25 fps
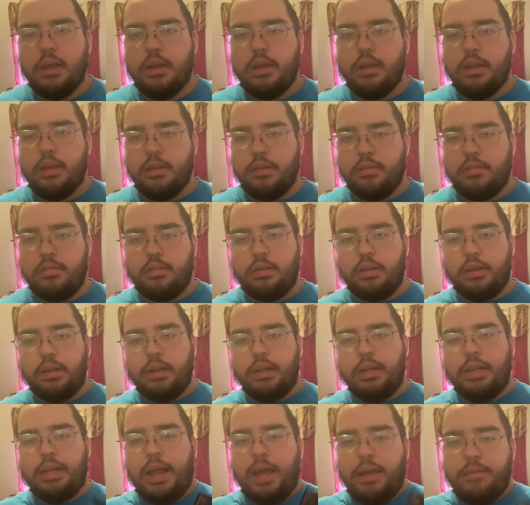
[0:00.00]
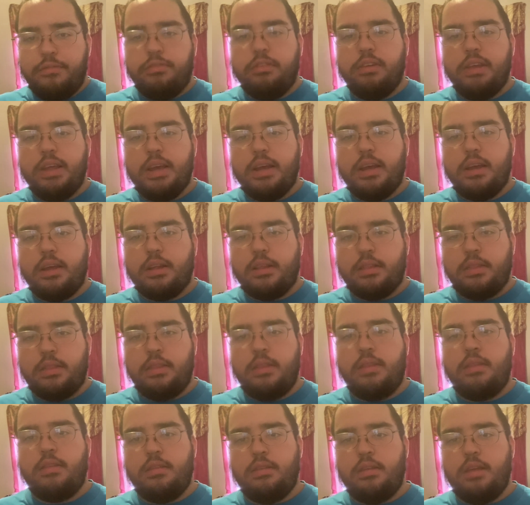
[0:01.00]
is lifelink
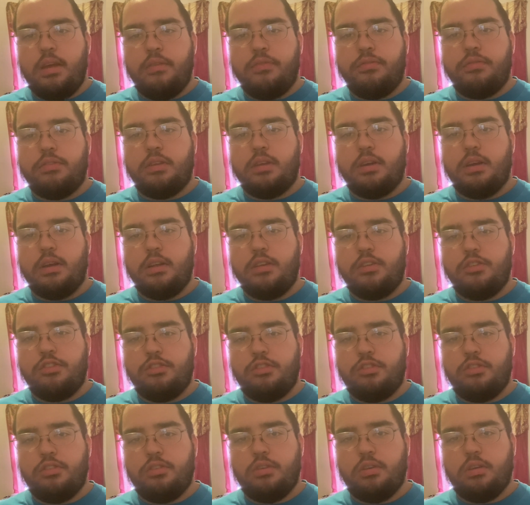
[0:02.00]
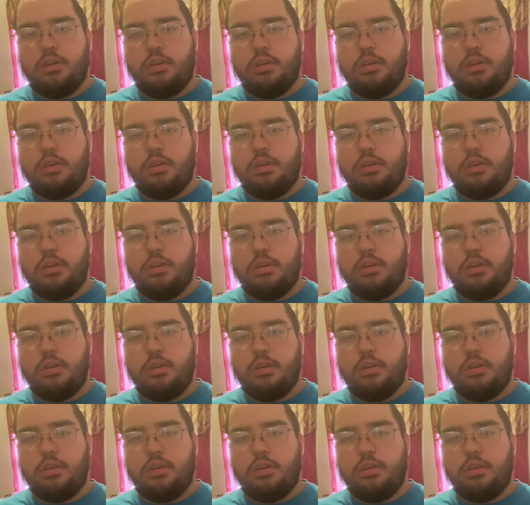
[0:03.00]
death touch